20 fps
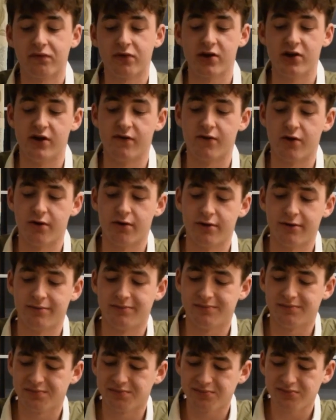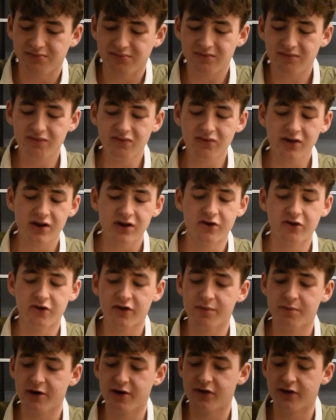You've got to
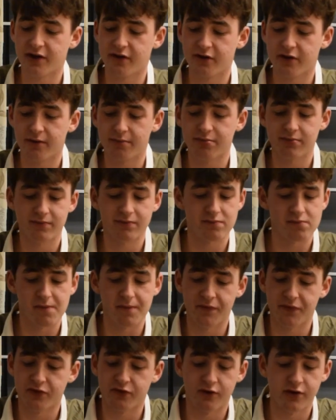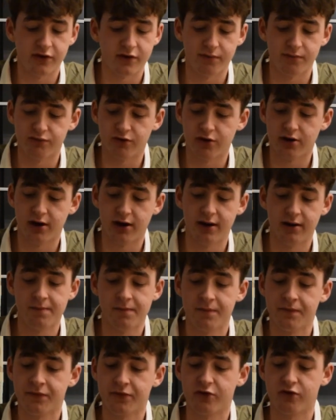spice things up, throw in some broccoli,
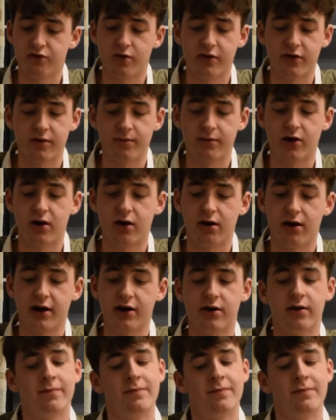throw in some garlic,